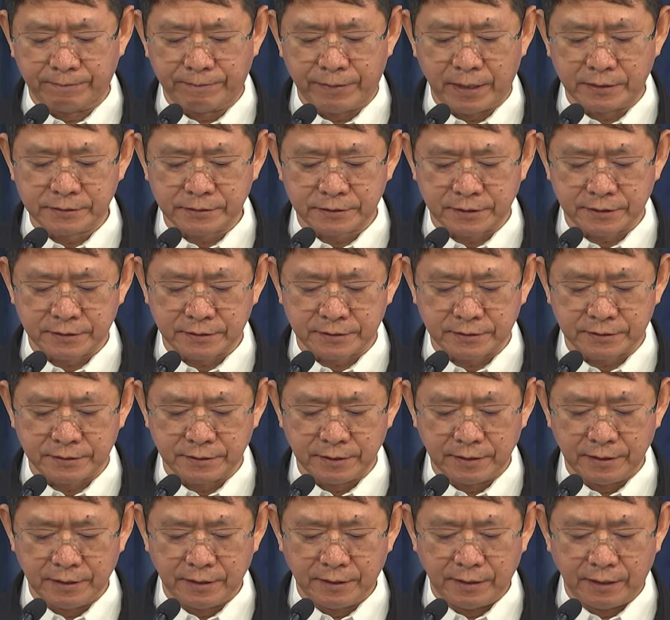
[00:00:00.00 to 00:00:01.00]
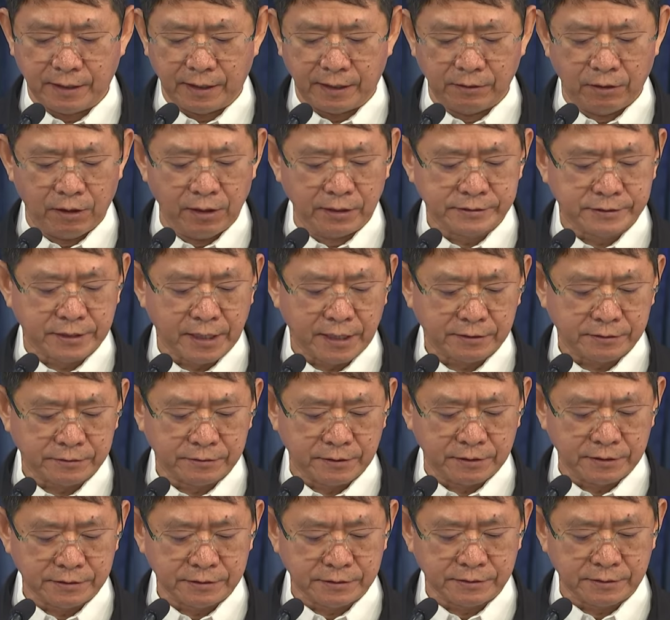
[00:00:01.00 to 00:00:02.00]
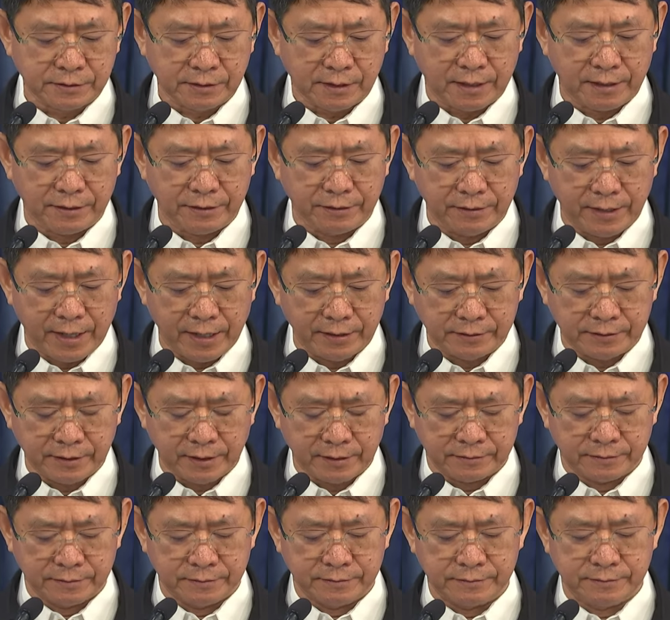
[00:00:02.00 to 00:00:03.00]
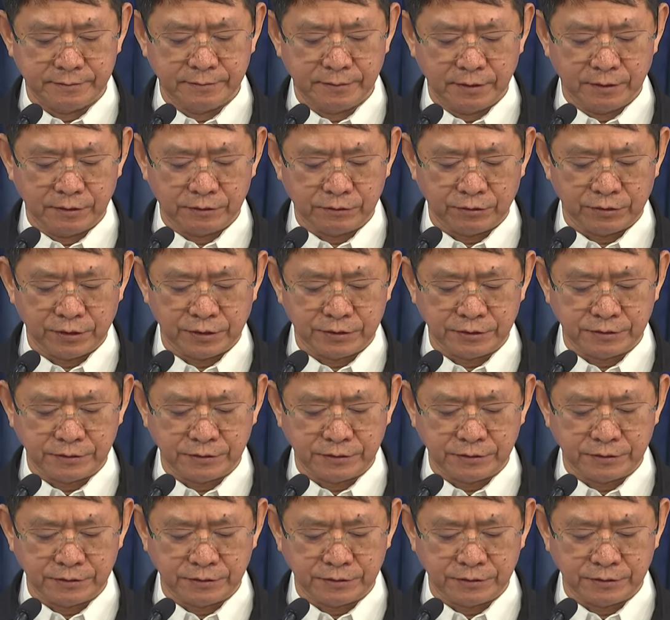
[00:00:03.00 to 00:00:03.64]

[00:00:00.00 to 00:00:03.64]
process, and all sectors are united to